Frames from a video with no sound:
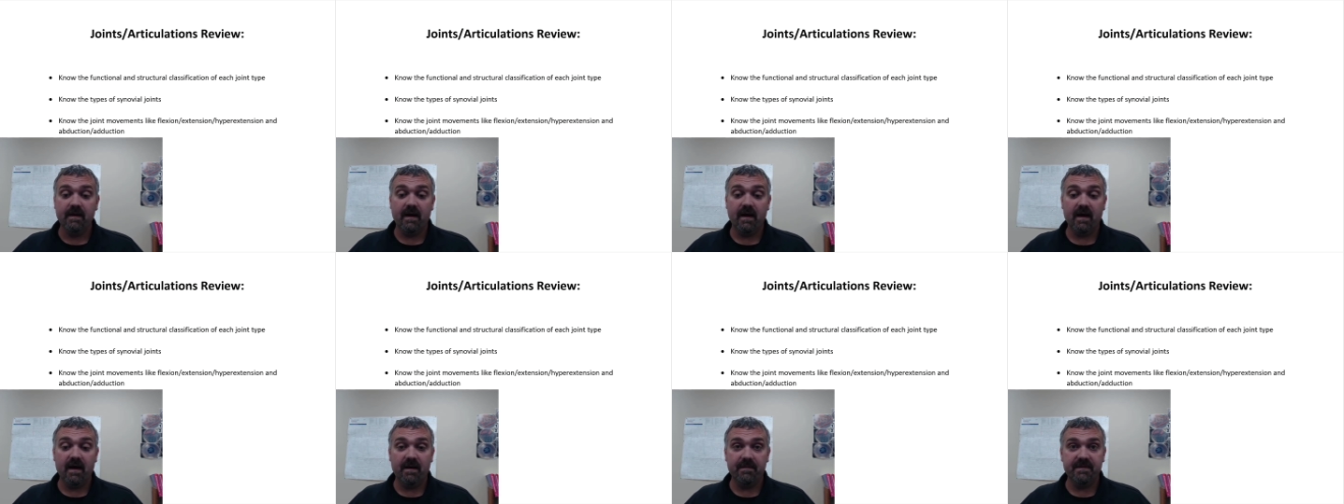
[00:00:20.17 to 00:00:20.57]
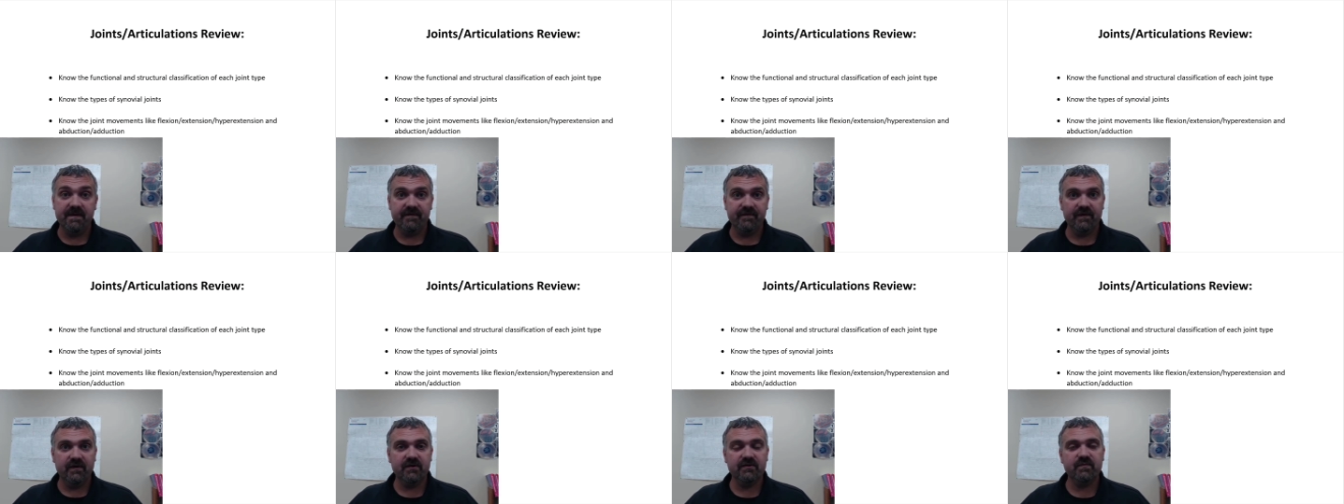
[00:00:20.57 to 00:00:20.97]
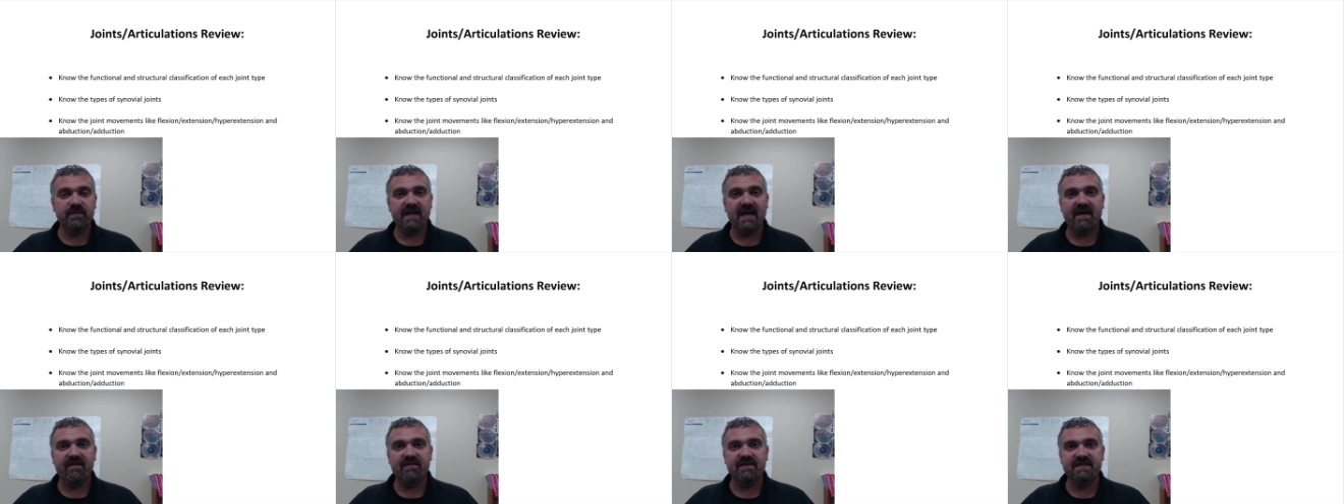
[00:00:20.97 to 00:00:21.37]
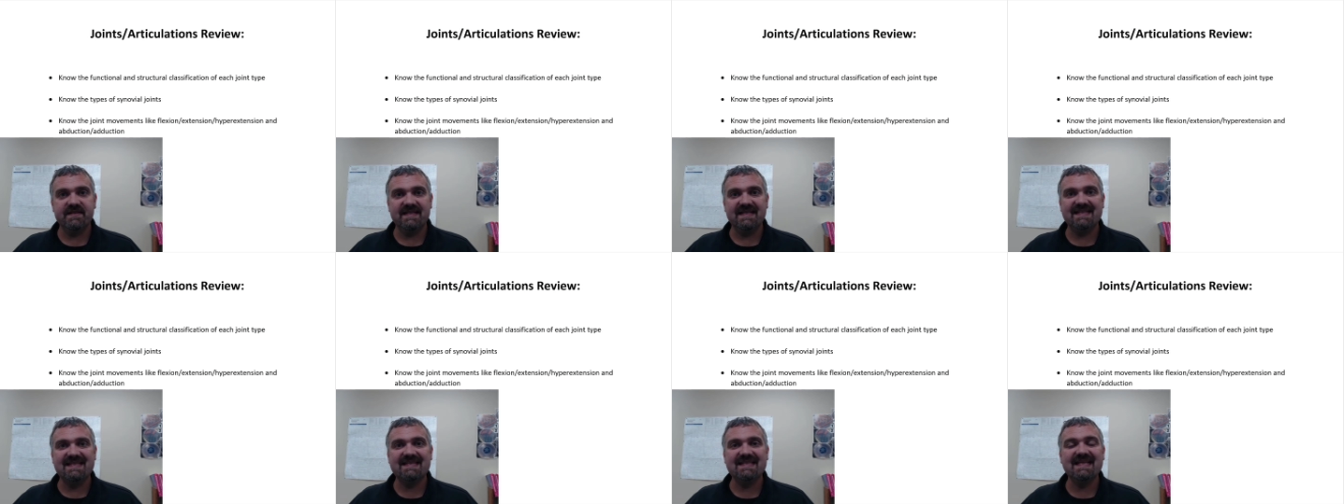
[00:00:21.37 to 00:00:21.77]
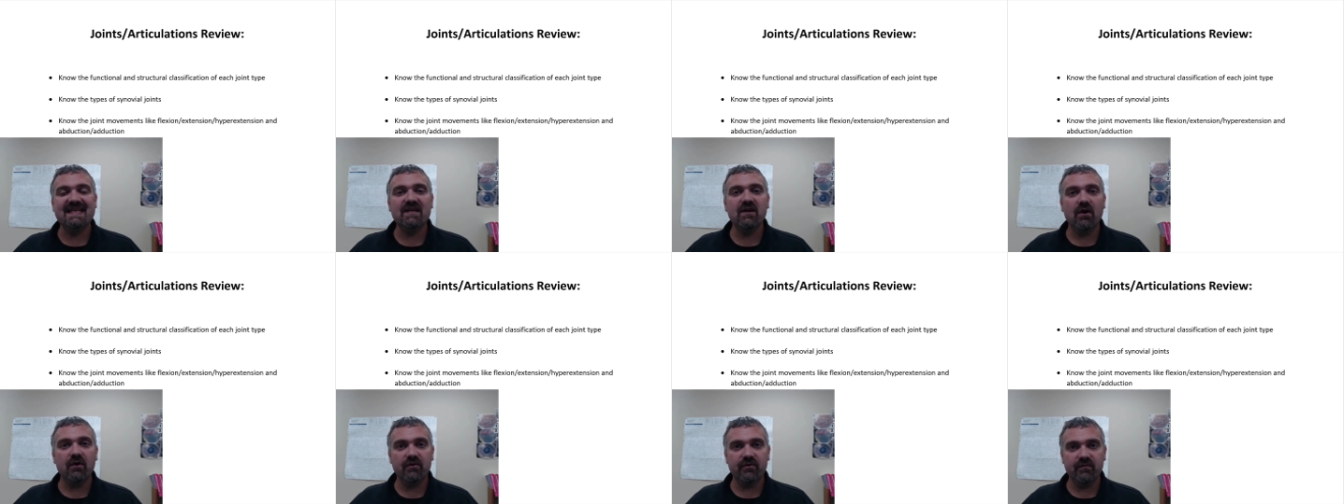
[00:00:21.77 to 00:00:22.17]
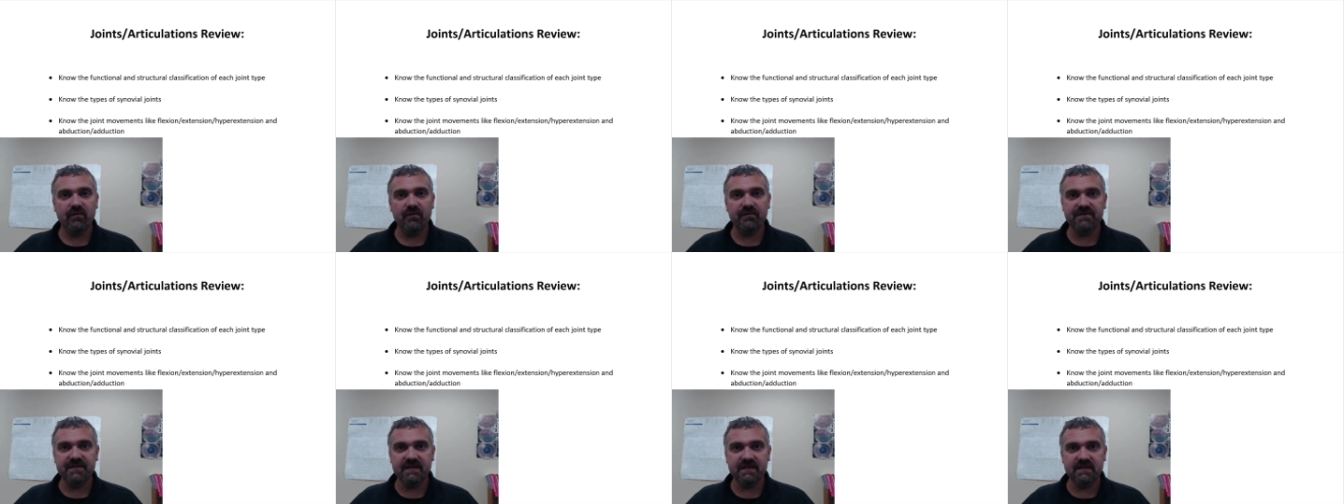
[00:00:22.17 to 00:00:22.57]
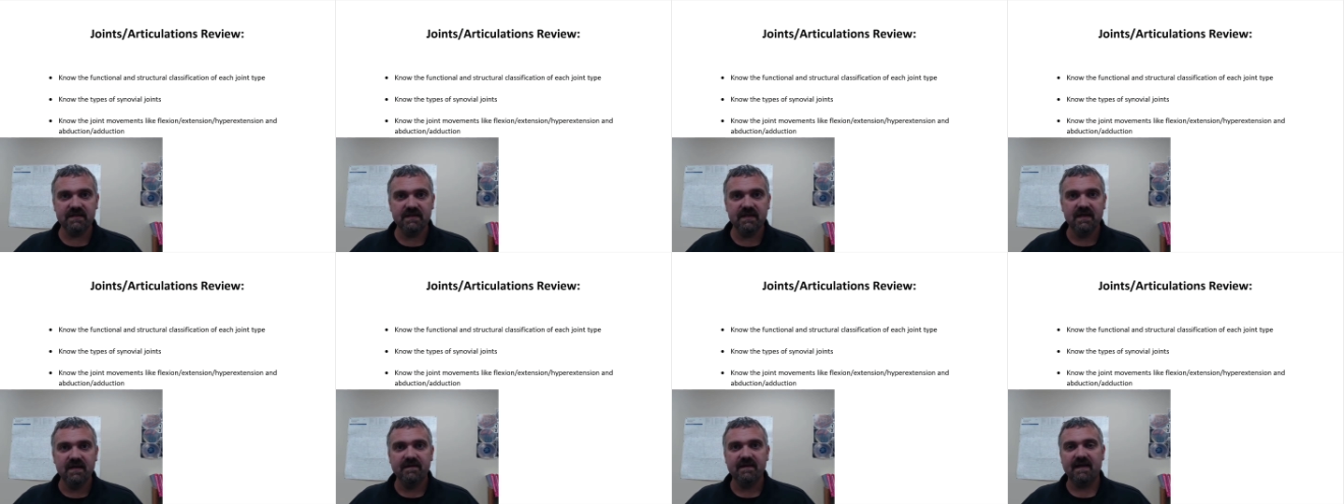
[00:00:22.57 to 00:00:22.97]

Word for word: The first we have is the synarthrosis.